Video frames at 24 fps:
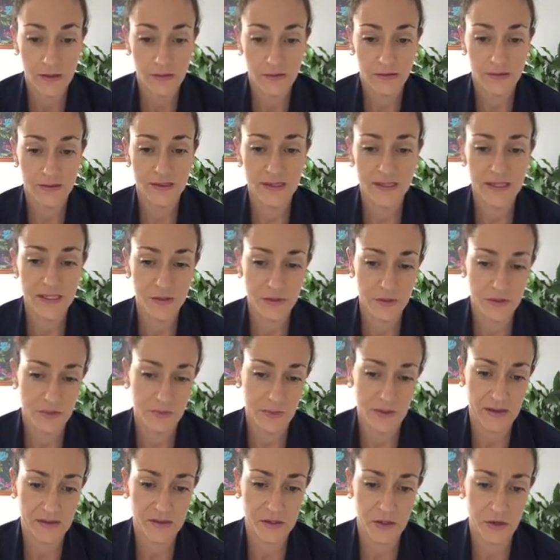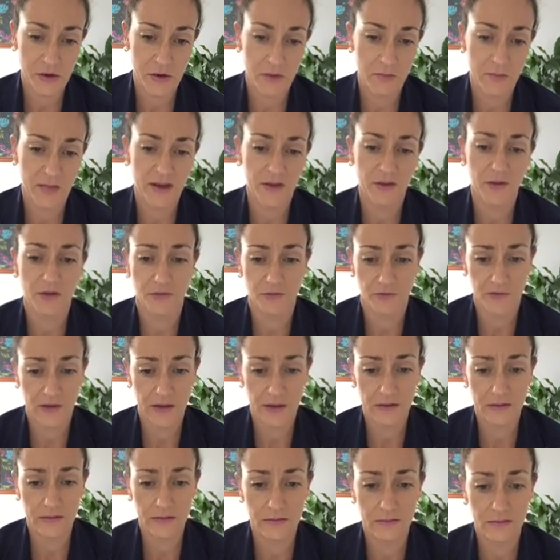disrespect her and make her
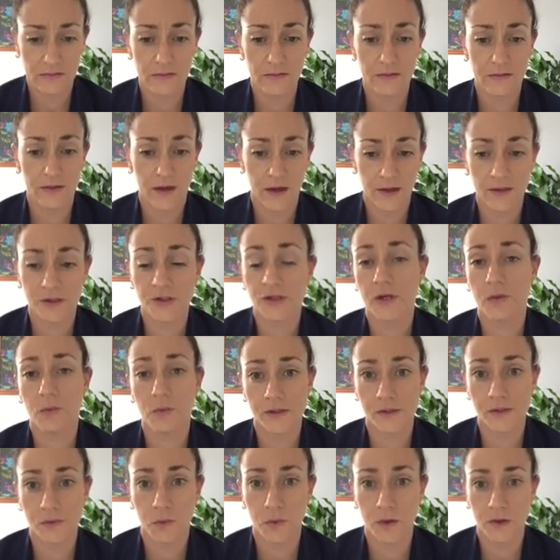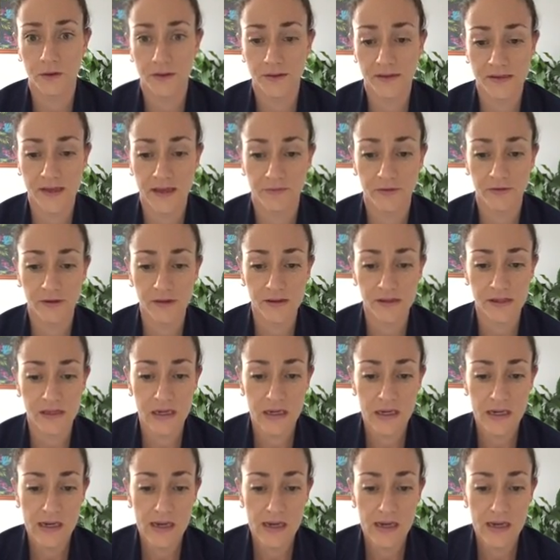feel like she wasn't worth his effort.